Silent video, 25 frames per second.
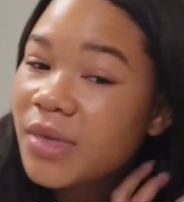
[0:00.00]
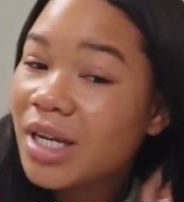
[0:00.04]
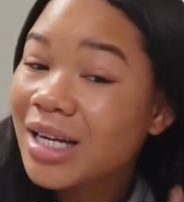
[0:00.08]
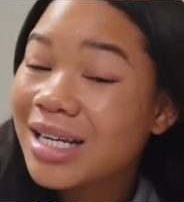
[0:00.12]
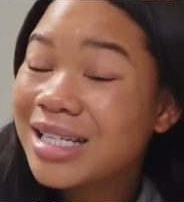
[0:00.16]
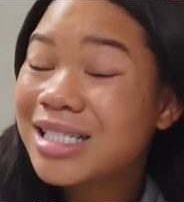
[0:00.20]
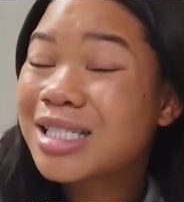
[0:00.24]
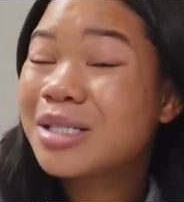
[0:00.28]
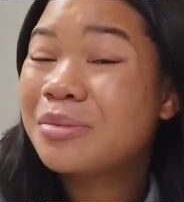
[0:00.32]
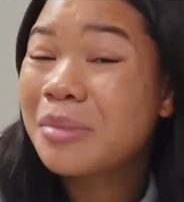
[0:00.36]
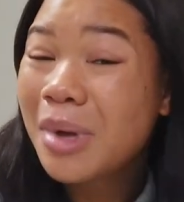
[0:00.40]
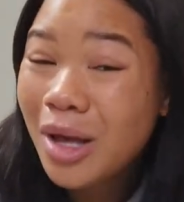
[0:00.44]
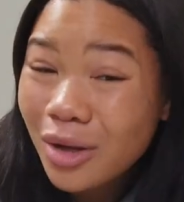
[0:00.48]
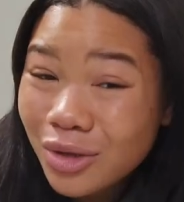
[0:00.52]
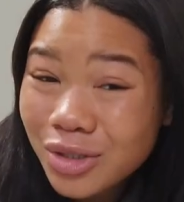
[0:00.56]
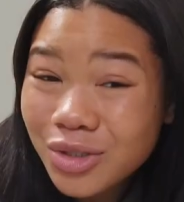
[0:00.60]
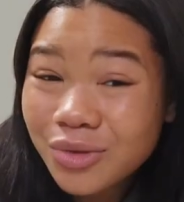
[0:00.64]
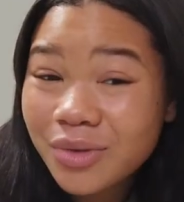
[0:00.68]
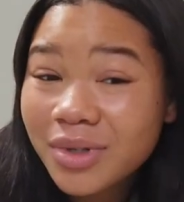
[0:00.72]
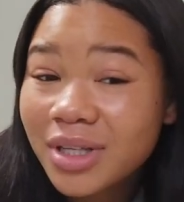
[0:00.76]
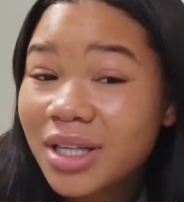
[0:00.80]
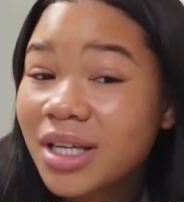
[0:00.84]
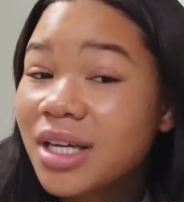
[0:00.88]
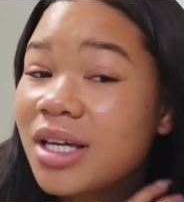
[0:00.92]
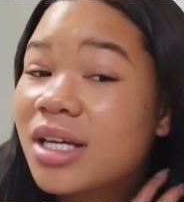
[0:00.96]
and it
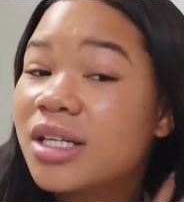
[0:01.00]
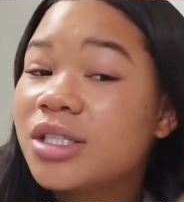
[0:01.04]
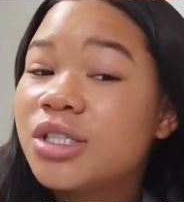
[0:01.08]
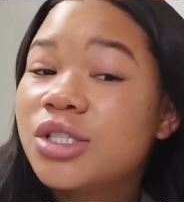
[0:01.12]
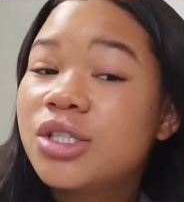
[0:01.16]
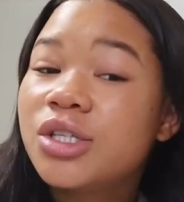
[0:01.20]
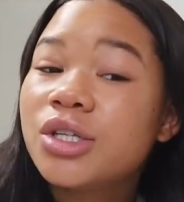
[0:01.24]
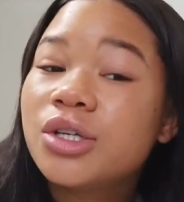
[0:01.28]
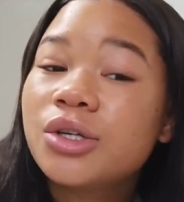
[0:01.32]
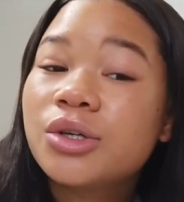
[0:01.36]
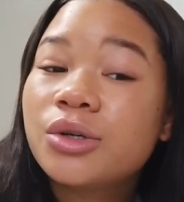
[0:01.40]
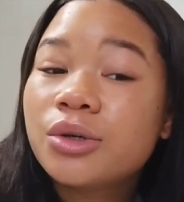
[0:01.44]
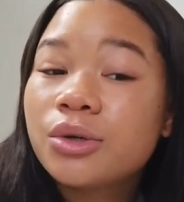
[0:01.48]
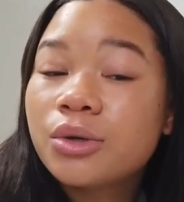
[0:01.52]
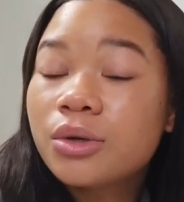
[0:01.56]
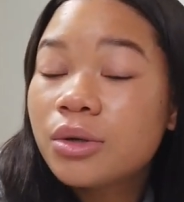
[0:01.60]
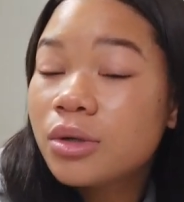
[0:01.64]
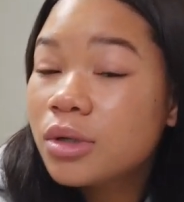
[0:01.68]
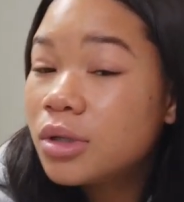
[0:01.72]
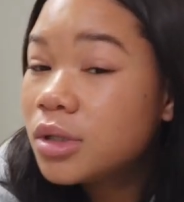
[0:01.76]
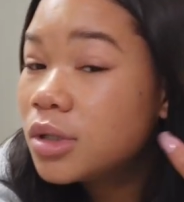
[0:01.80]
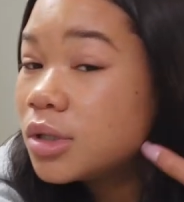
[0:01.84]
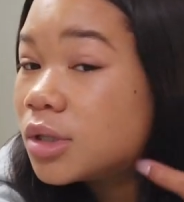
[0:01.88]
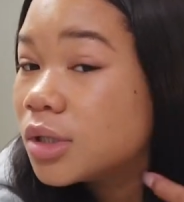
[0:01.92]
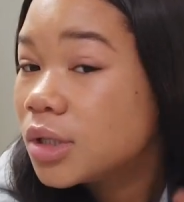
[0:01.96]
smells really good
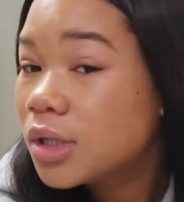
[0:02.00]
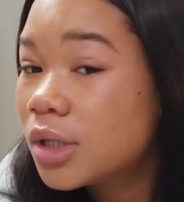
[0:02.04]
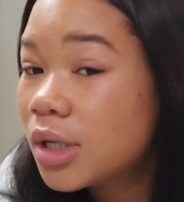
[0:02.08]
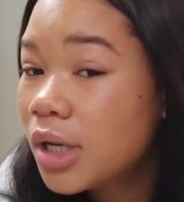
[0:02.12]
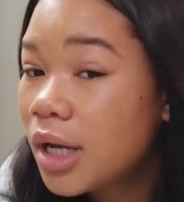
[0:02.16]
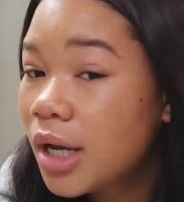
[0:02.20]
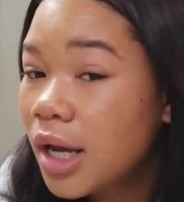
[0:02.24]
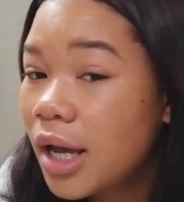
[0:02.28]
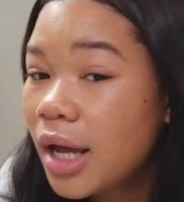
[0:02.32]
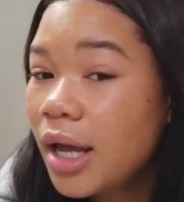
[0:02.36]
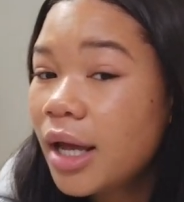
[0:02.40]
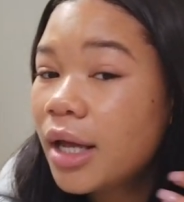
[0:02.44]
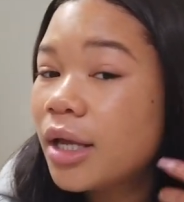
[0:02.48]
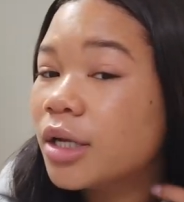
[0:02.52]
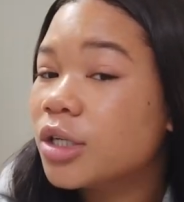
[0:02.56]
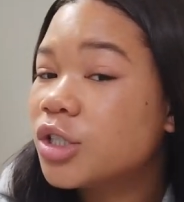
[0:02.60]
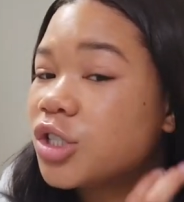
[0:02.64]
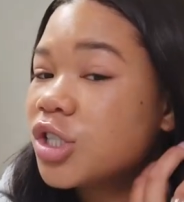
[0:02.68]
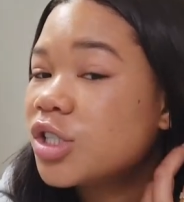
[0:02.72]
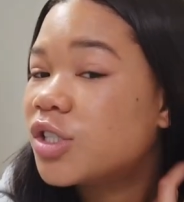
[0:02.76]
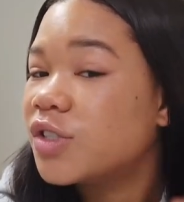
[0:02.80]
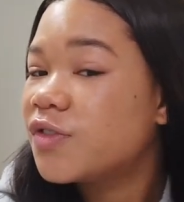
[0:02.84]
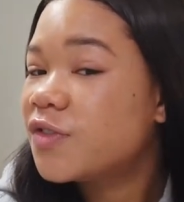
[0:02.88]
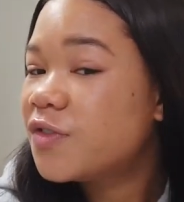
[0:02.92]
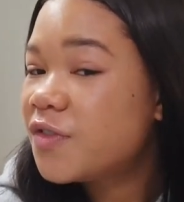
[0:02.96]
too. And
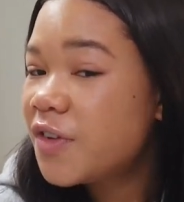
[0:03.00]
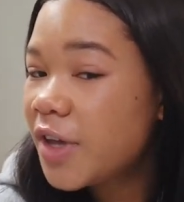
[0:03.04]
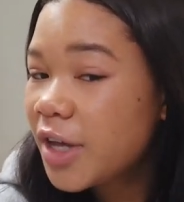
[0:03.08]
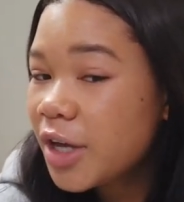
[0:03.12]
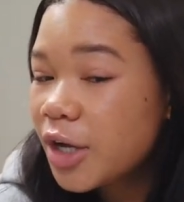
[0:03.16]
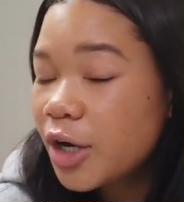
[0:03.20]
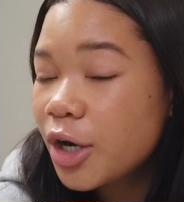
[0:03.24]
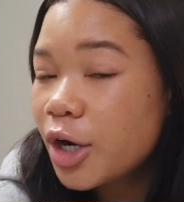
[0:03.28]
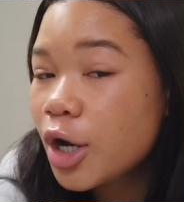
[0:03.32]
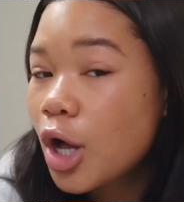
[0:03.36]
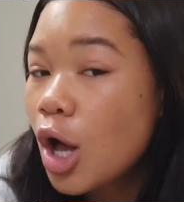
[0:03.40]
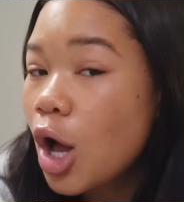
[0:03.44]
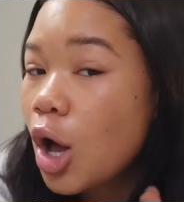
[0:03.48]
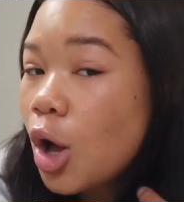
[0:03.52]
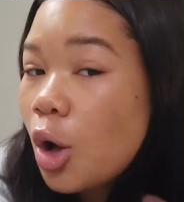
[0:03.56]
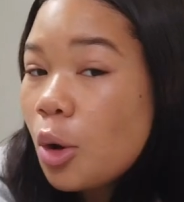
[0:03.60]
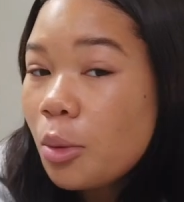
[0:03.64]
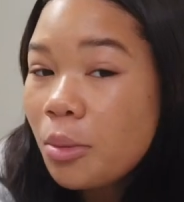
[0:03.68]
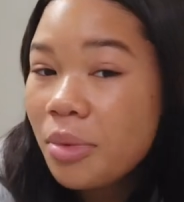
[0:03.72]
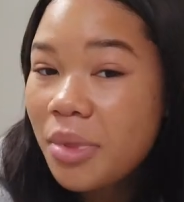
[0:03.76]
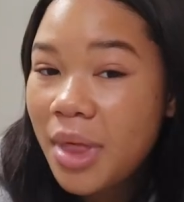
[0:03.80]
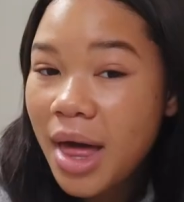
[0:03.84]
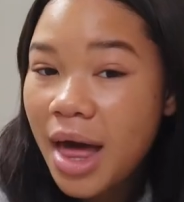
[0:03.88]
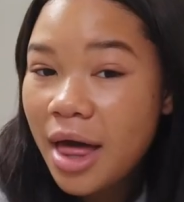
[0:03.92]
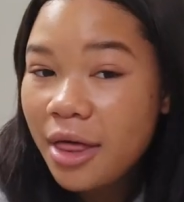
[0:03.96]
just finger
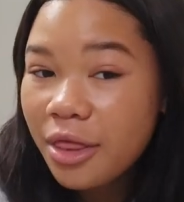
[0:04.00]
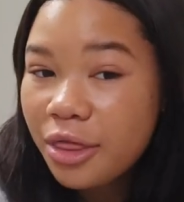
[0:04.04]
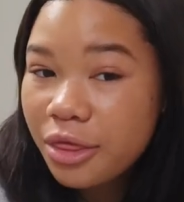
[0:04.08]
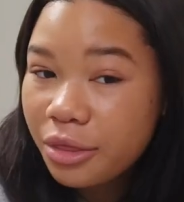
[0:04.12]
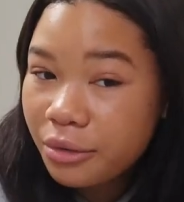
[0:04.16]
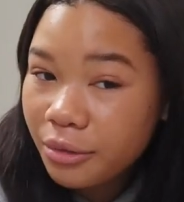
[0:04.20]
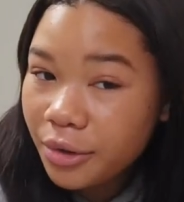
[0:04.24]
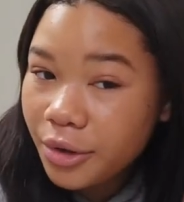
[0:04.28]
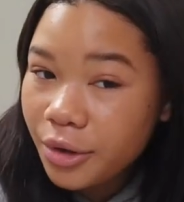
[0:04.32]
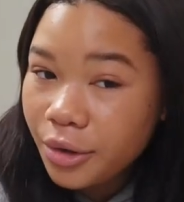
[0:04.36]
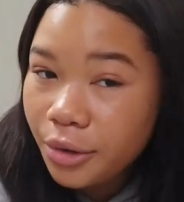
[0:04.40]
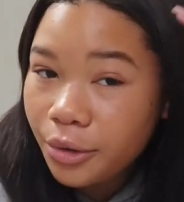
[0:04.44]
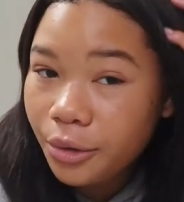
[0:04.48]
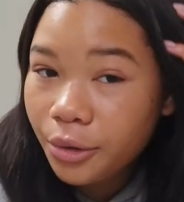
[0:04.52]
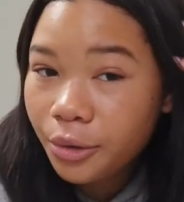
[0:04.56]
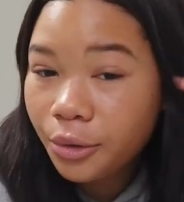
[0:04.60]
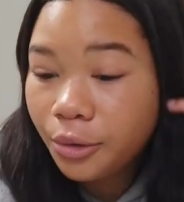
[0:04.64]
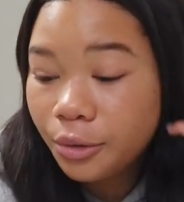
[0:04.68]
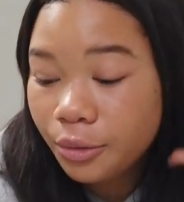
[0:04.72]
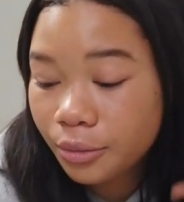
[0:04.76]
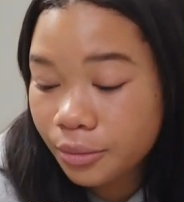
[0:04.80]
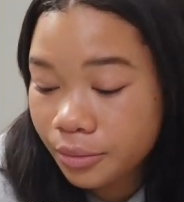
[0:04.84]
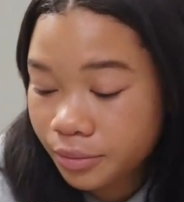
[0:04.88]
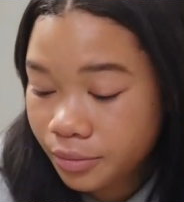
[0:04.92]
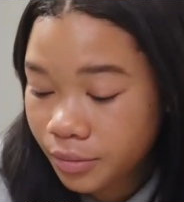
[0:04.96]
comb that
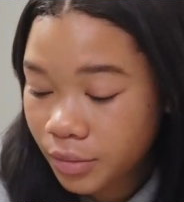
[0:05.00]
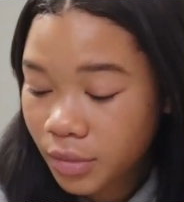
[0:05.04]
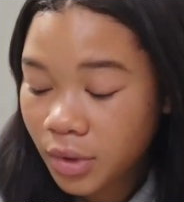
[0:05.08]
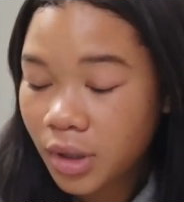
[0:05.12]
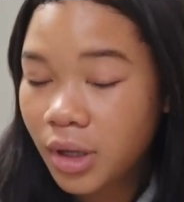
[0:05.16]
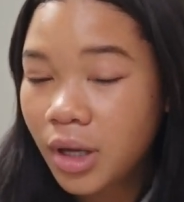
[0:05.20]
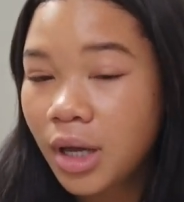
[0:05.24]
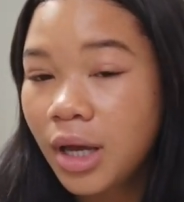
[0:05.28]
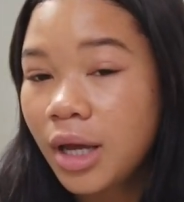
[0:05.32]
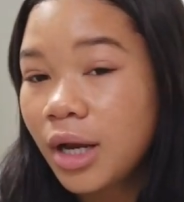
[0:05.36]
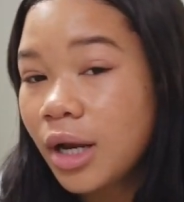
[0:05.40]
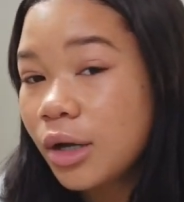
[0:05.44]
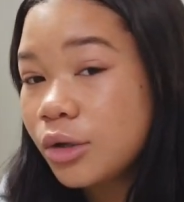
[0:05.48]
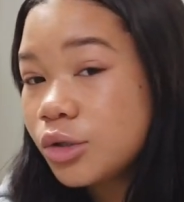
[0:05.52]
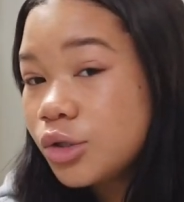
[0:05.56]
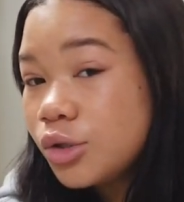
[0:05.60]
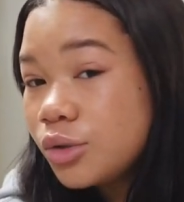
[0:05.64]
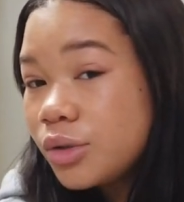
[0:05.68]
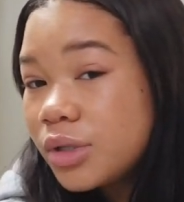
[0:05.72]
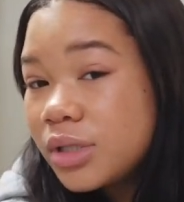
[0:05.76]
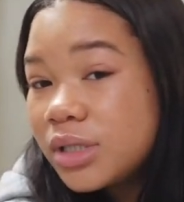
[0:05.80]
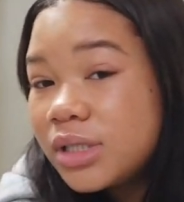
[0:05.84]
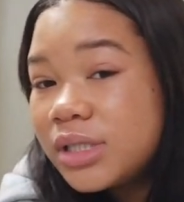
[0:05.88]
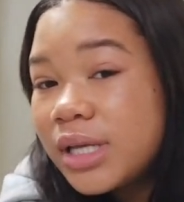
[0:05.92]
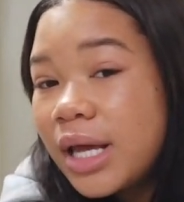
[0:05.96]
through, and I'll
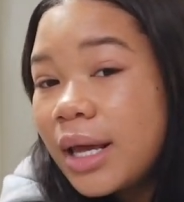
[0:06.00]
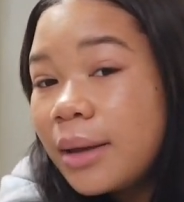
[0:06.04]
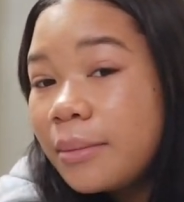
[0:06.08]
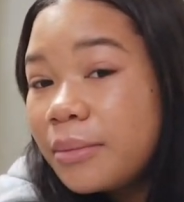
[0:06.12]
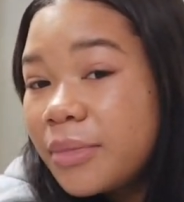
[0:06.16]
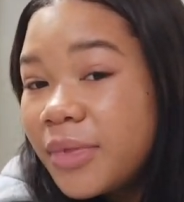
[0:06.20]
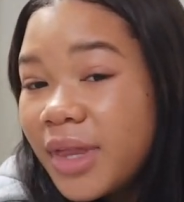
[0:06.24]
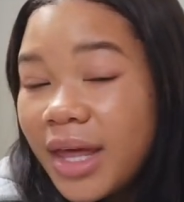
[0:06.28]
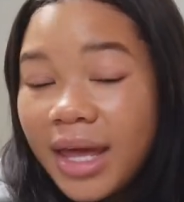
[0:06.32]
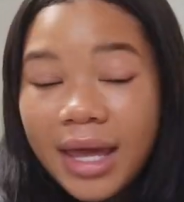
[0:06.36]
do the same